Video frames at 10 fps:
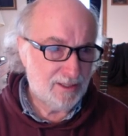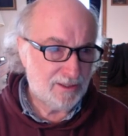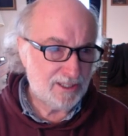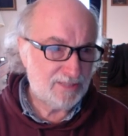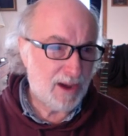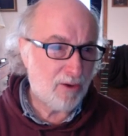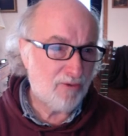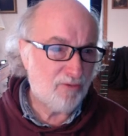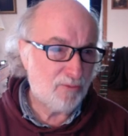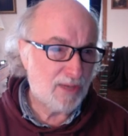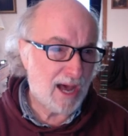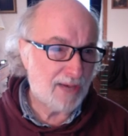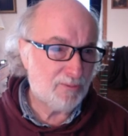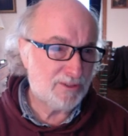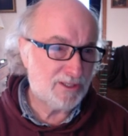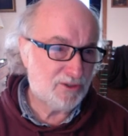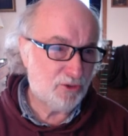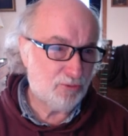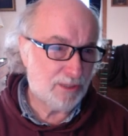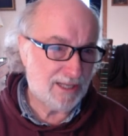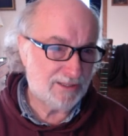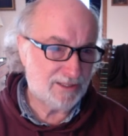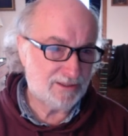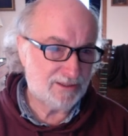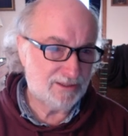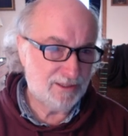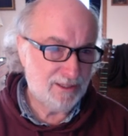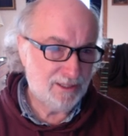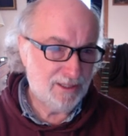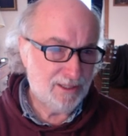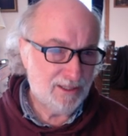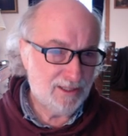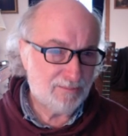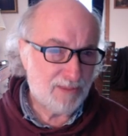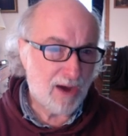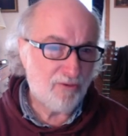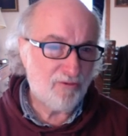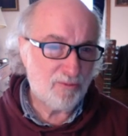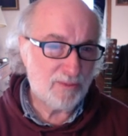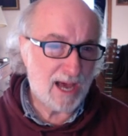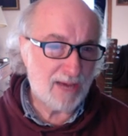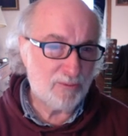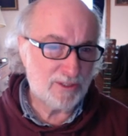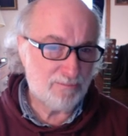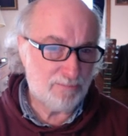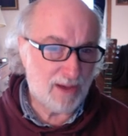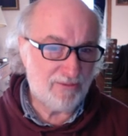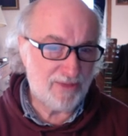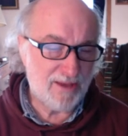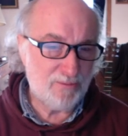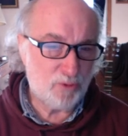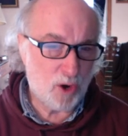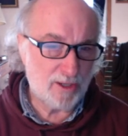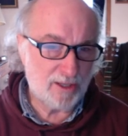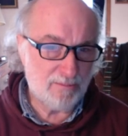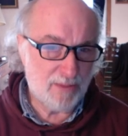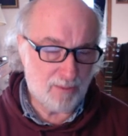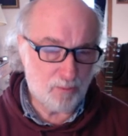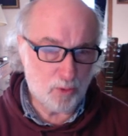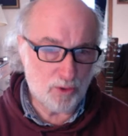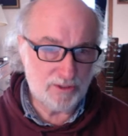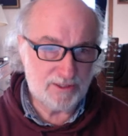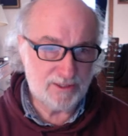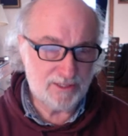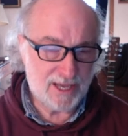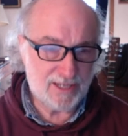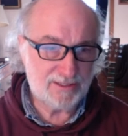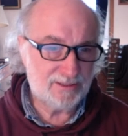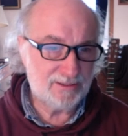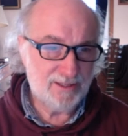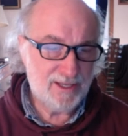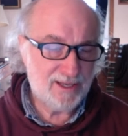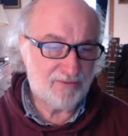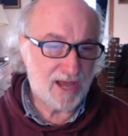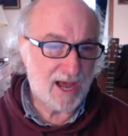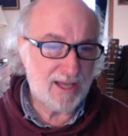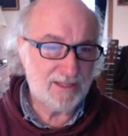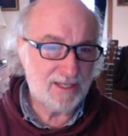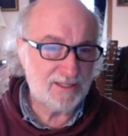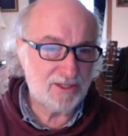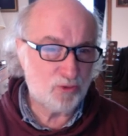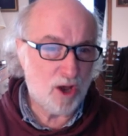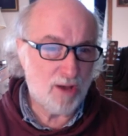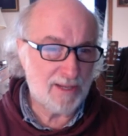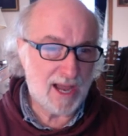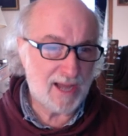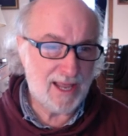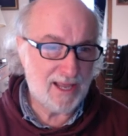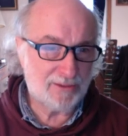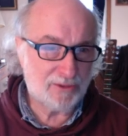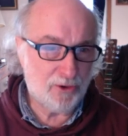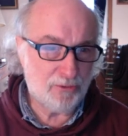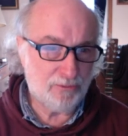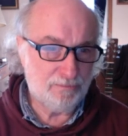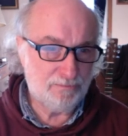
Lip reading: This power from God was in two places. The power from God was above them, drawing them upwards. Yes, if God doesn't draw me, I can't go.